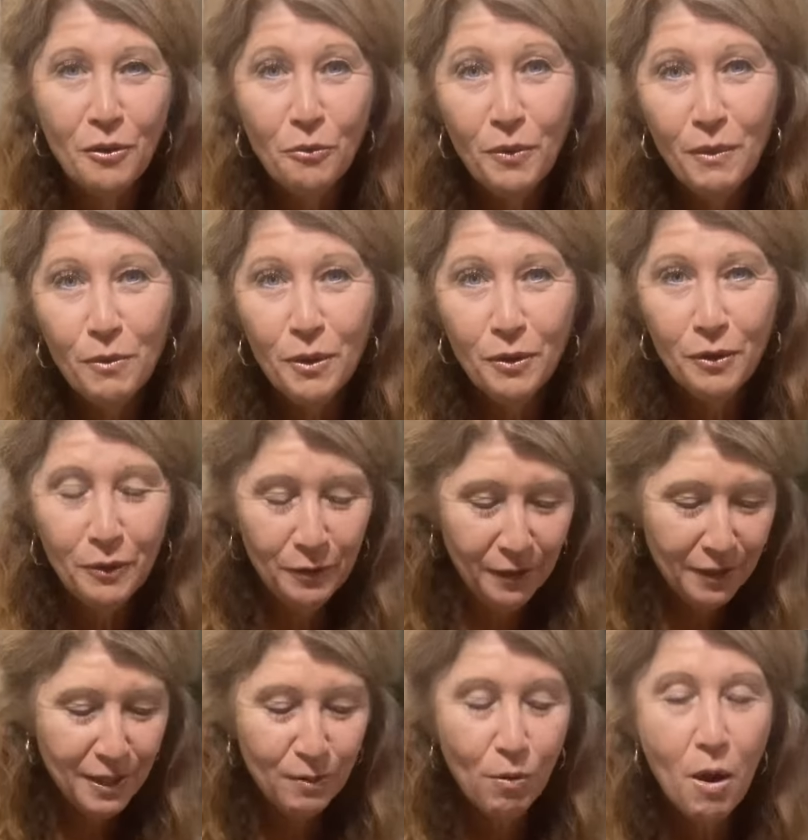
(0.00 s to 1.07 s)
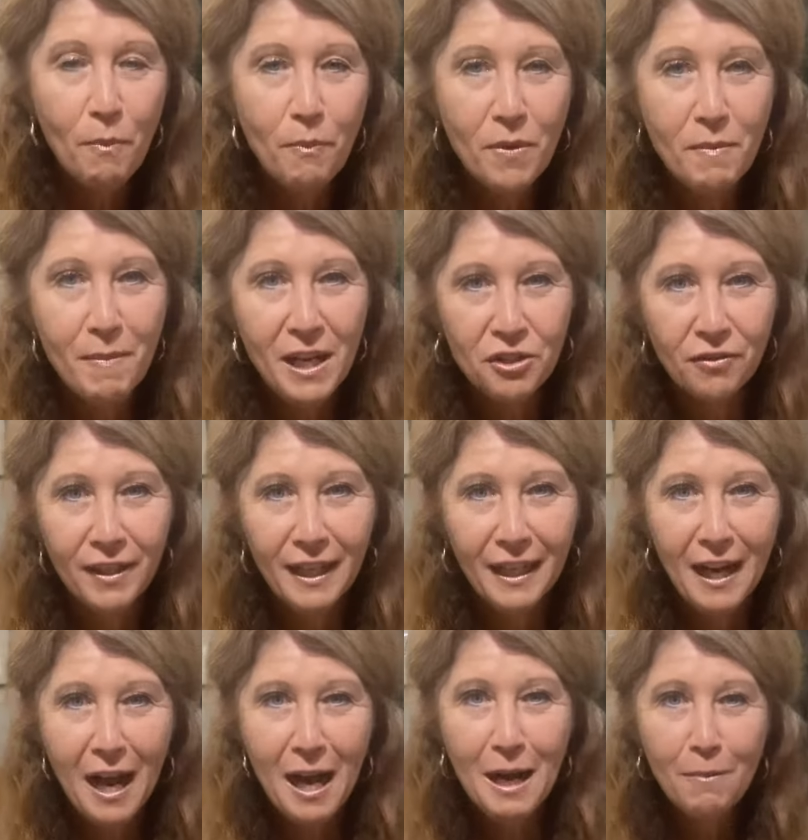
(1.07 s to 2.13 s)
We will swap the measuring
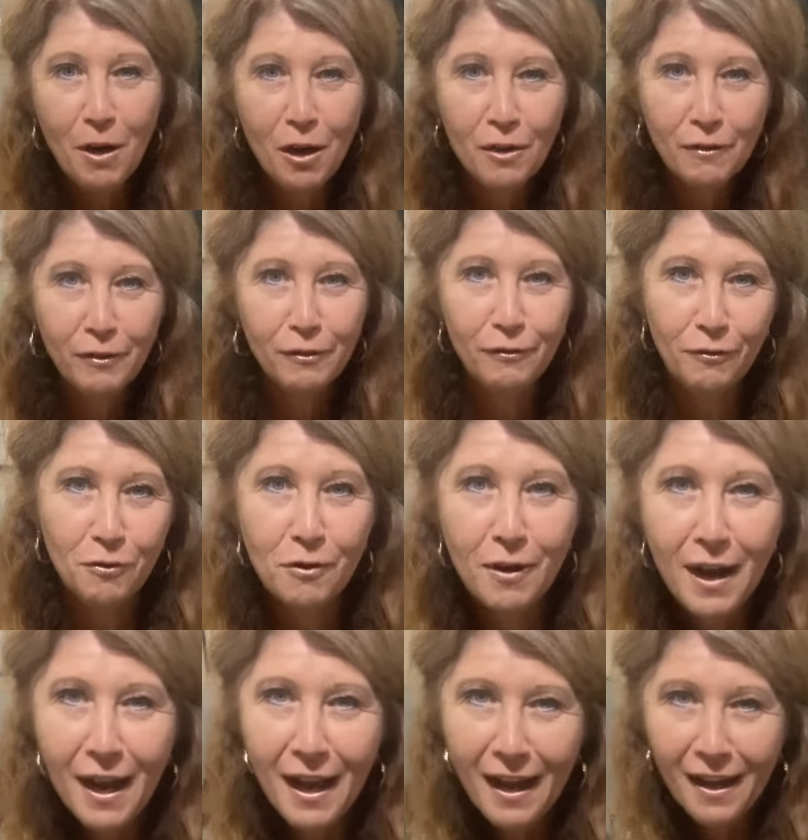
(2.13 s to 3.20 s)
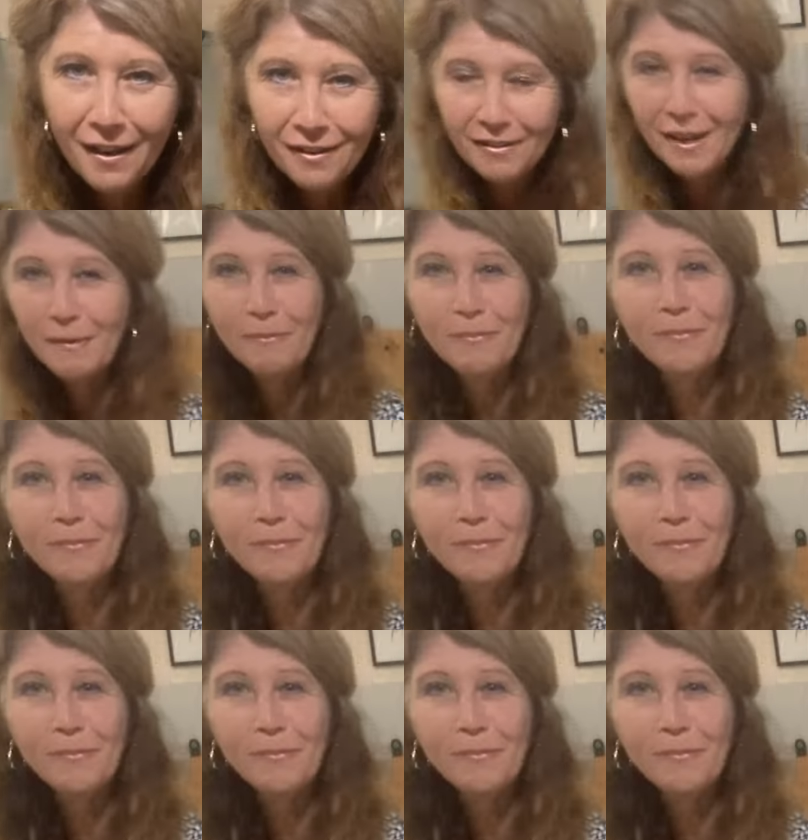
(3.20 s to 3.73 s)
cup over for our